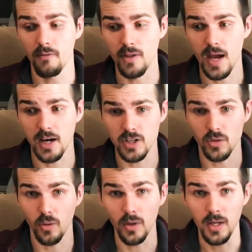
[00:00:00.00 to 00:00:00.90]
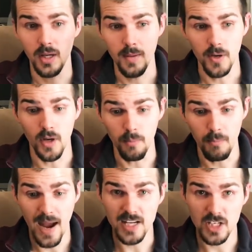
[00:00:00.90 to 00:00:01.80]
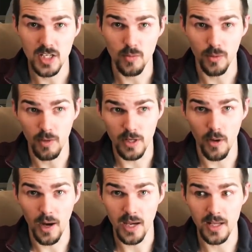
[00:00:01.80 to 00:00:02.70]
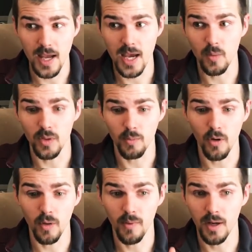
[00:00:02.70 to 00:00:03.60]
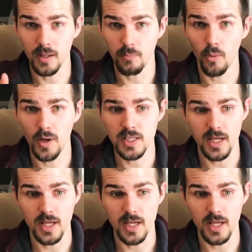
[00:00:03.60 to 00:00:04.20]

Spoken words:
the actual matches where we go head to head with the Pokemon points,